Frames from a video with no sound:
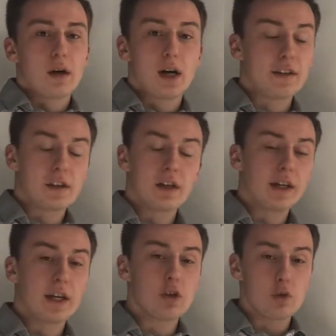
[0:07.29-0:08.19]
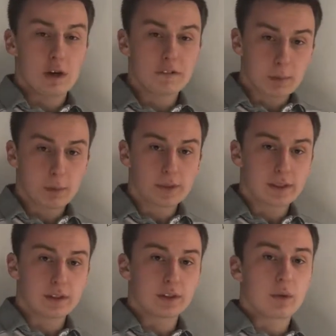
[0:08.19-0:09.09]
Alright, they're going to get you comfortable with
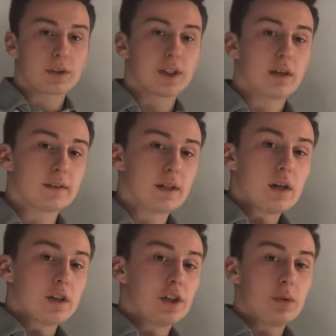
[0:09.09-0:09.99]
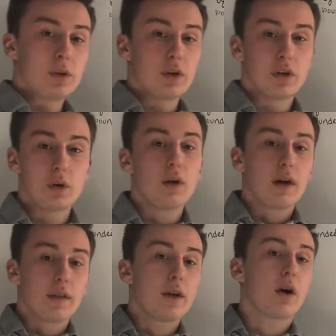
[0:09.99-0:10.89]
cylindrical shells so you can do
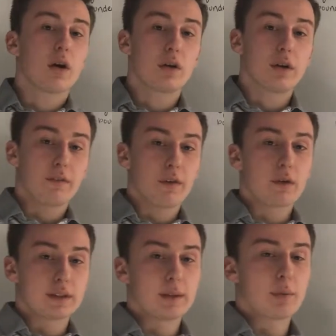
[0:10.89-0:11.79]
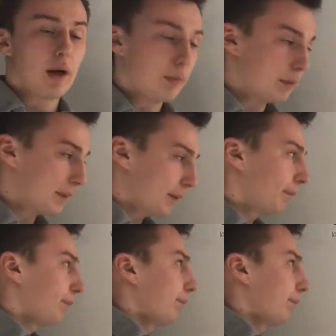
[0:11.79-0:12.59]
the harder difficulty problems.